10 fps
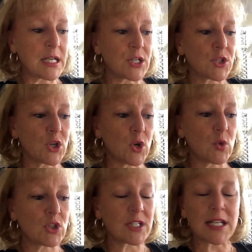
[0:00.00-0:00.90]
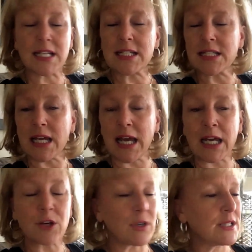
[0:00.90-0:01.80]
so just because it's
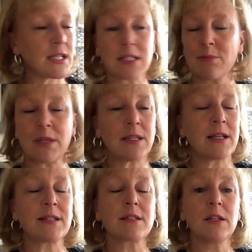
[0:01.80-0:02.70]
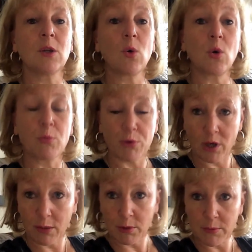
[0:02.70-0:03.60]
angry doesn't mean that it's the local
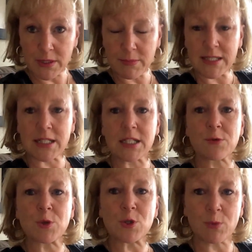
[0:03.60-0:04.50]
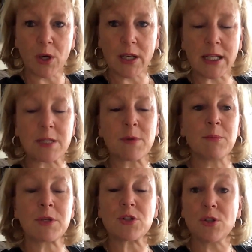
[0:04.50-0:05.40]
problem it means that it's responding it's been
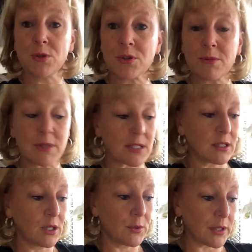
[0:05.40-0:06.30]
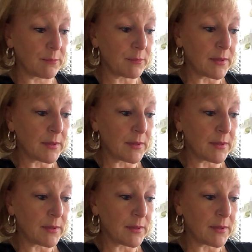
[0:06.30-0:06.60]
mis misused and misloaded.